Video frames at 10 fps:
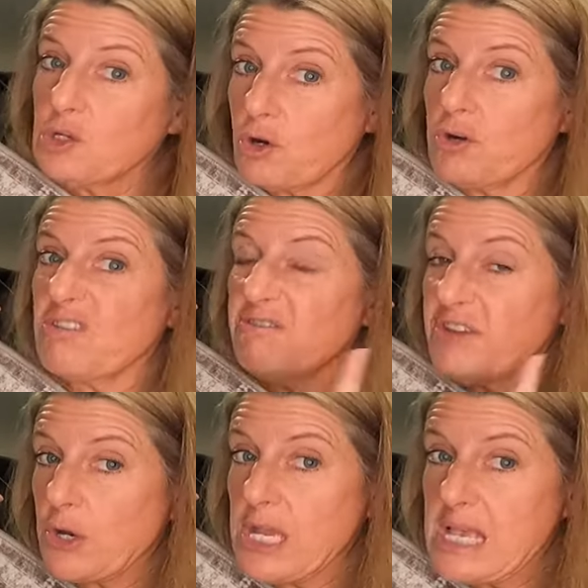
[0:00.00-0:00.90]
dirt
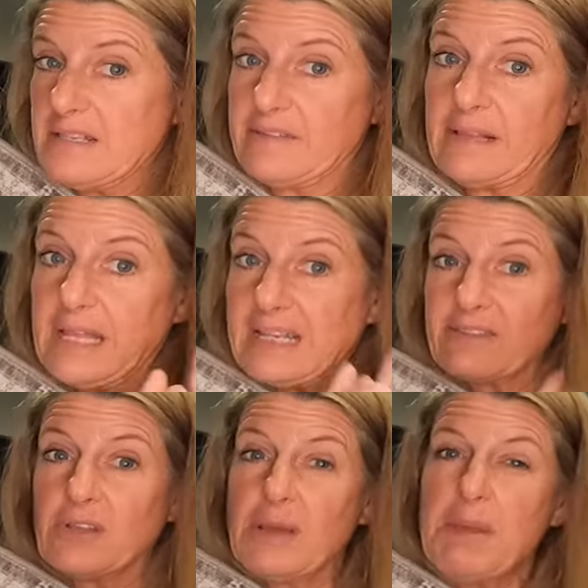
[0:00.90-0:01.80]
very easily.
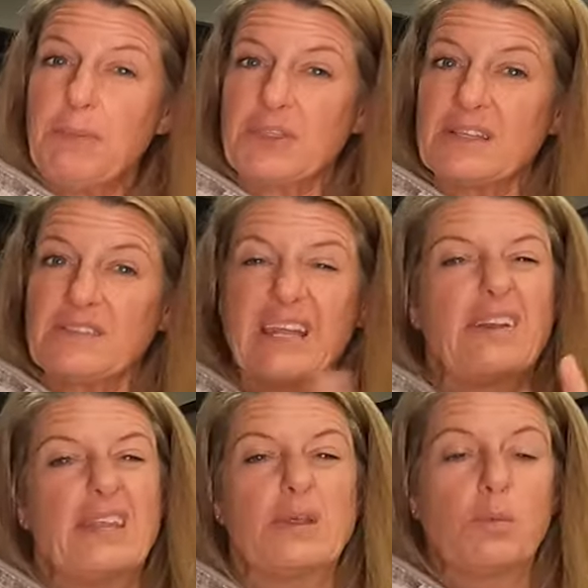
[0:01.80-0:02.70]
So let me put this
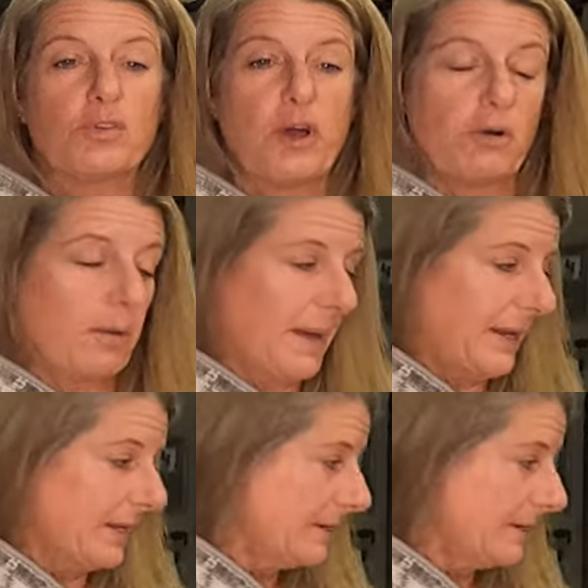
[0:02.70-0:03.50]
down and then we'll talk about